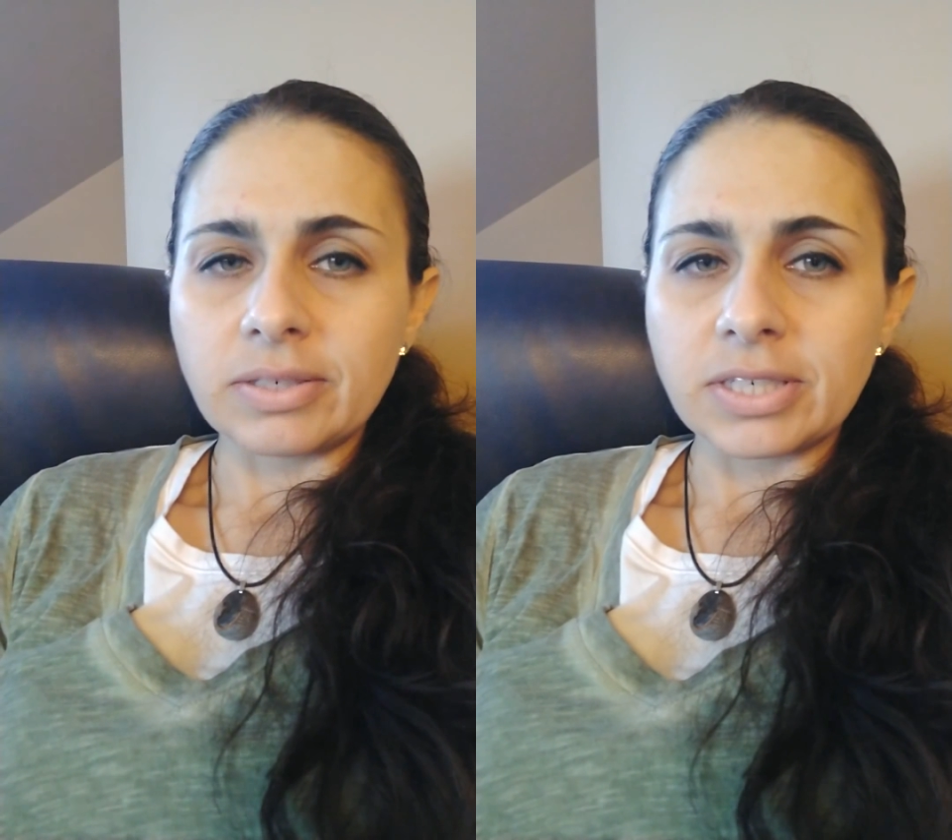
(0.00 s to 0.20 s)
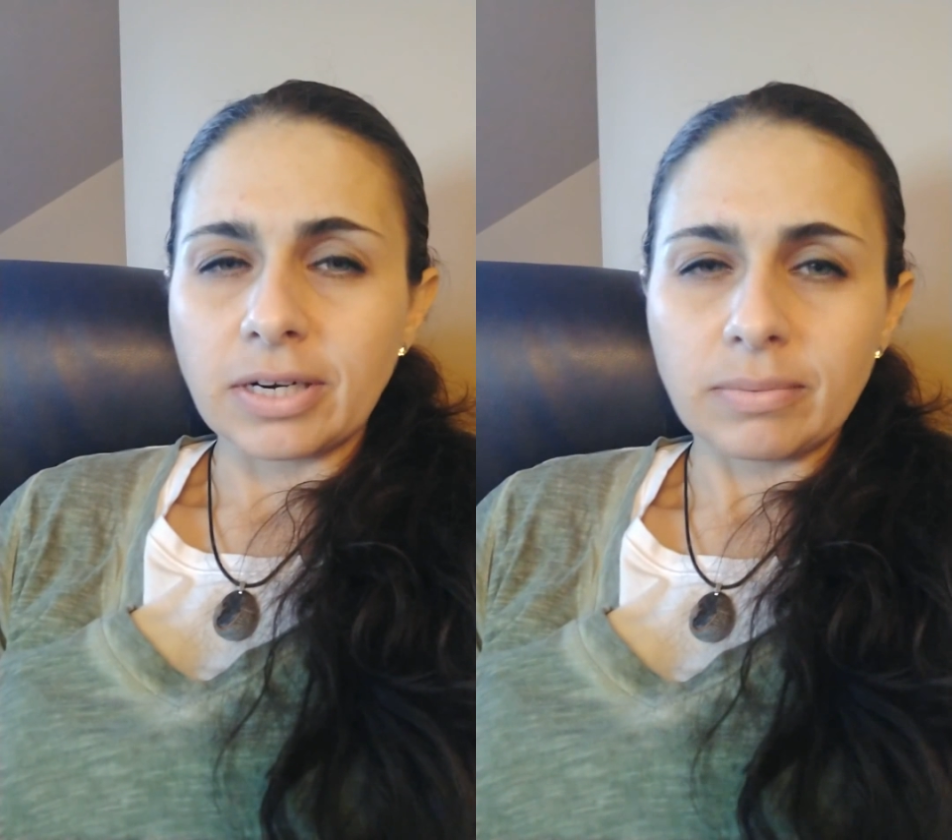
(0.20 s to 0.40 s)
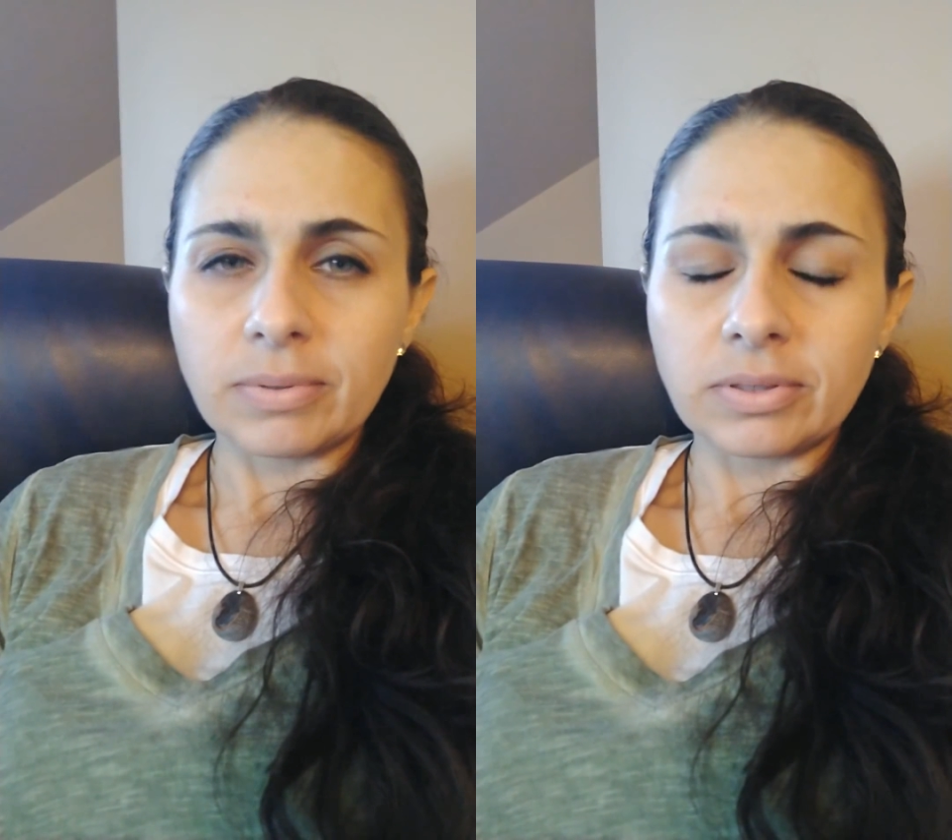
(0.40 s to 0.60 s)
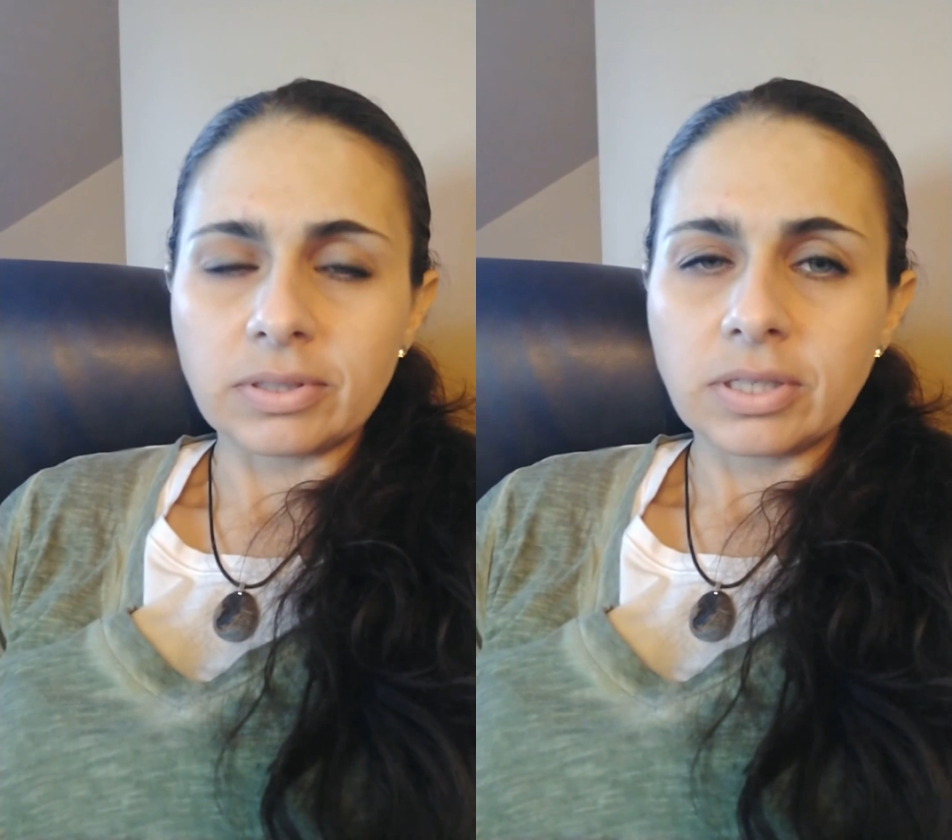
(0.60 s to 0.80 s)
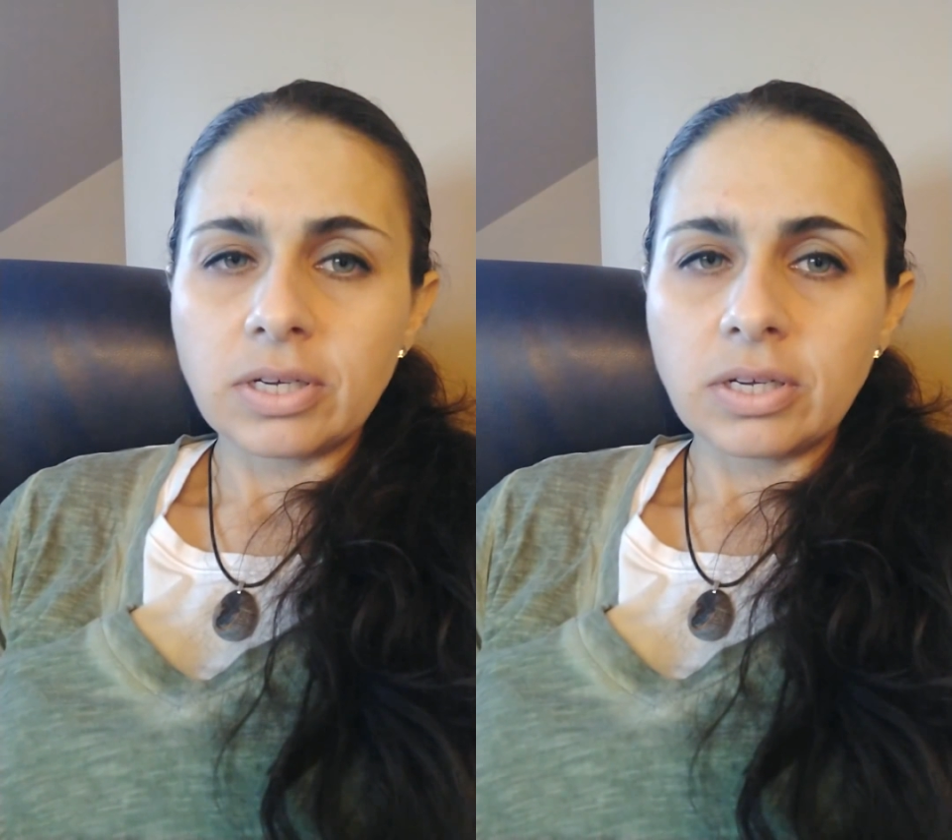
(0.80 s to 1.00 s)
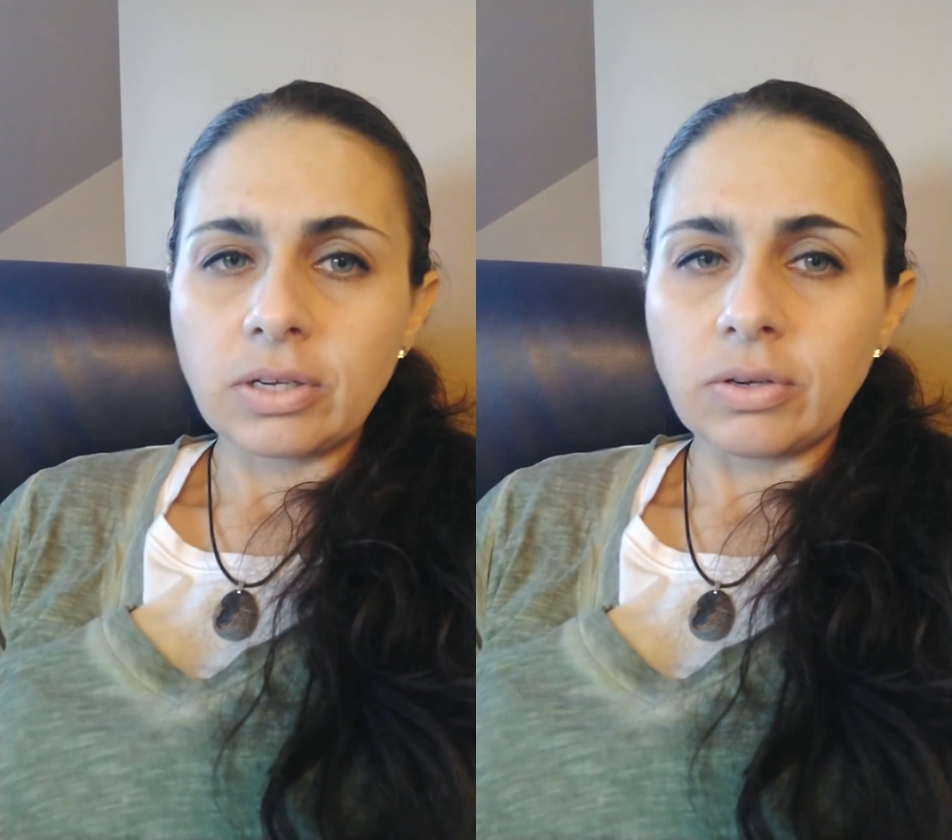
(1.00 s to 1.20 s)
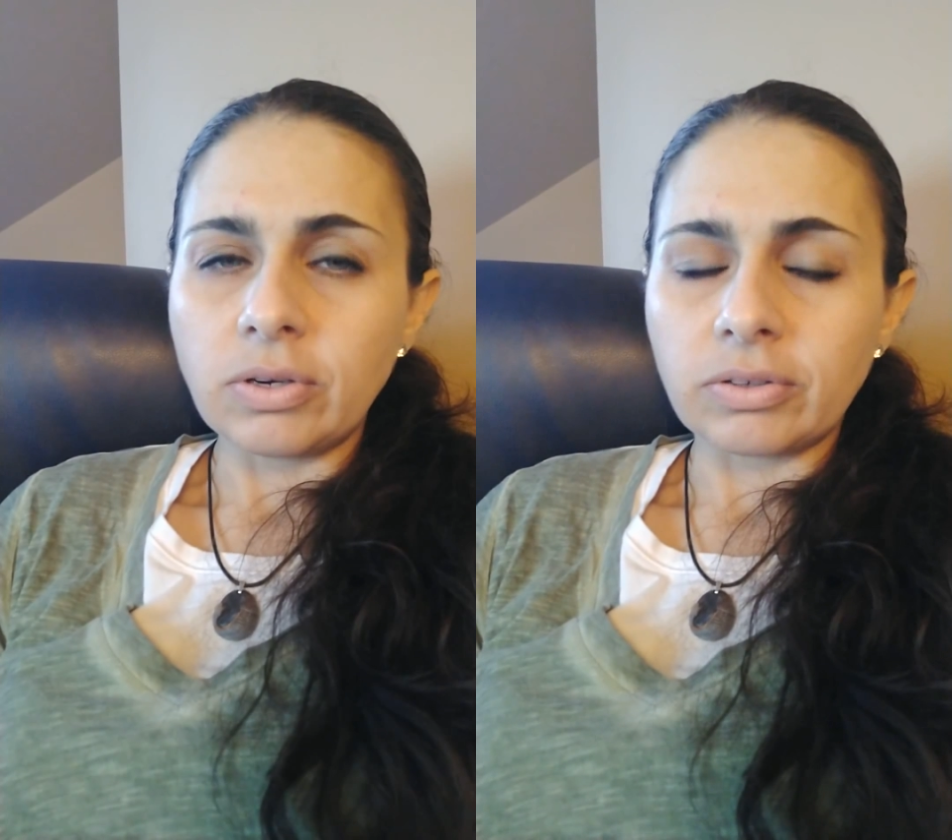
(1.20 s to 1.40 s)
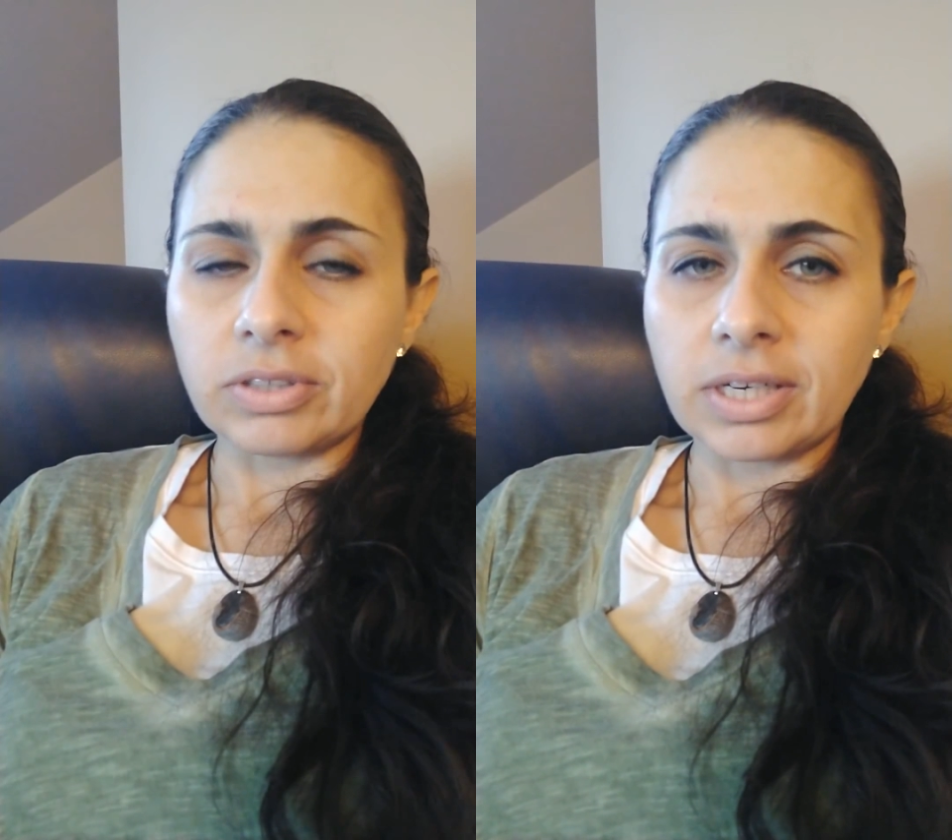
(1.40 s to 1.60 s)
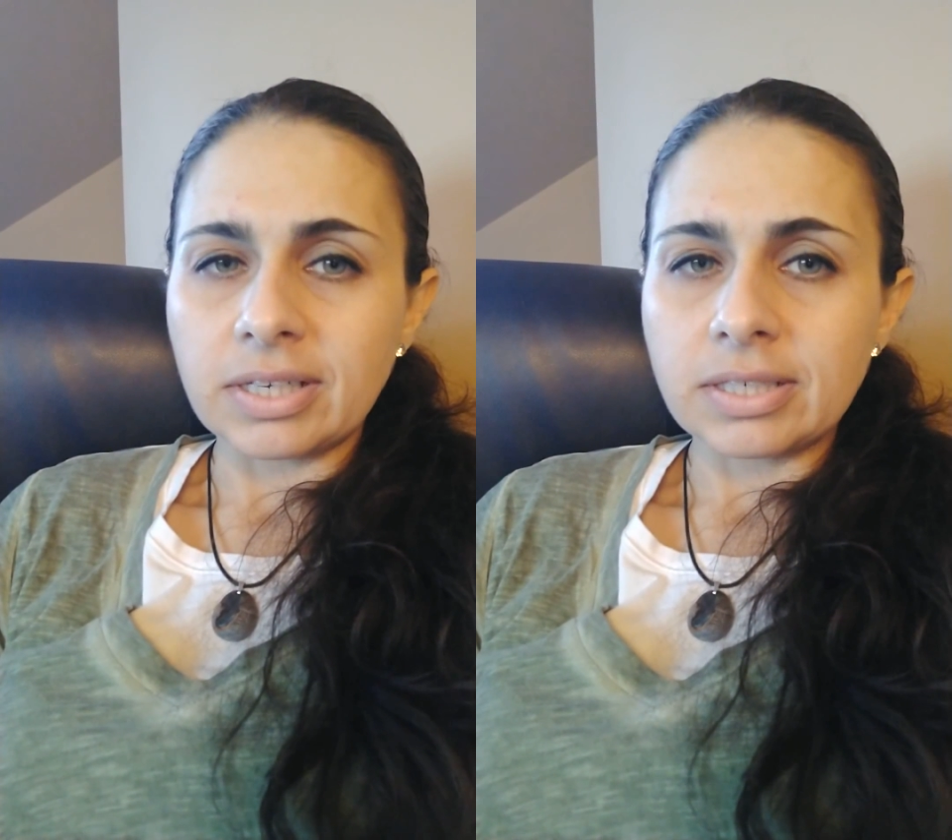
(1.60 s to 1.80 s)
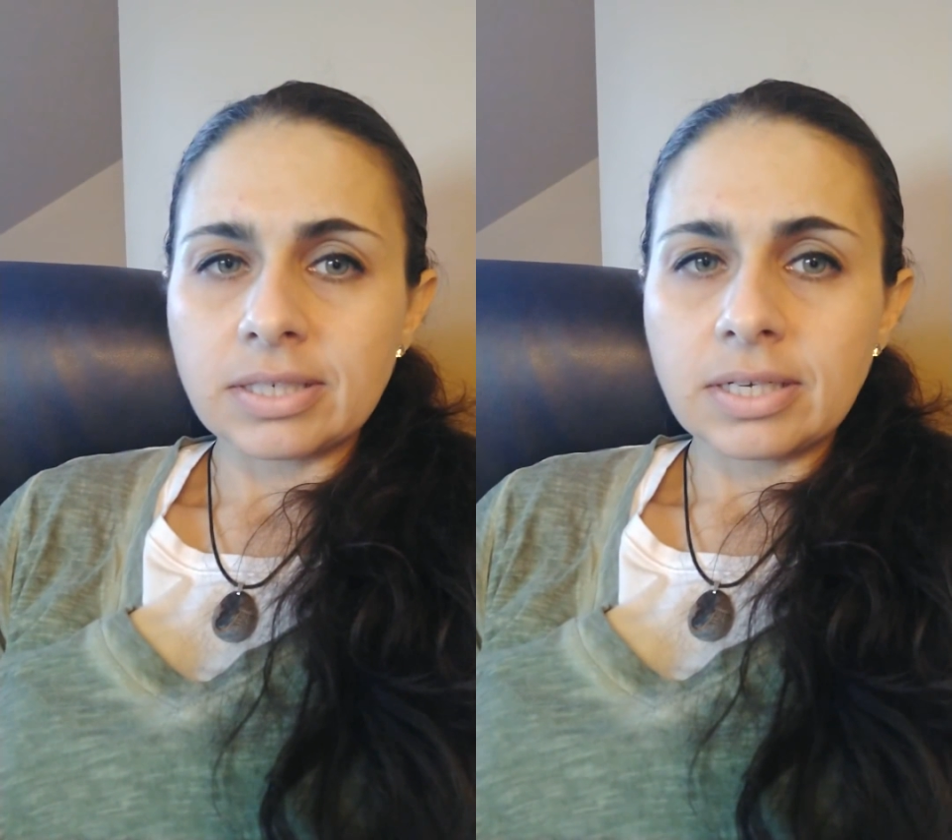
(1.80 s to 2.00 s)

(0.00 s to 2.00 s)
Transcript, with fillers: how terrible, you know not.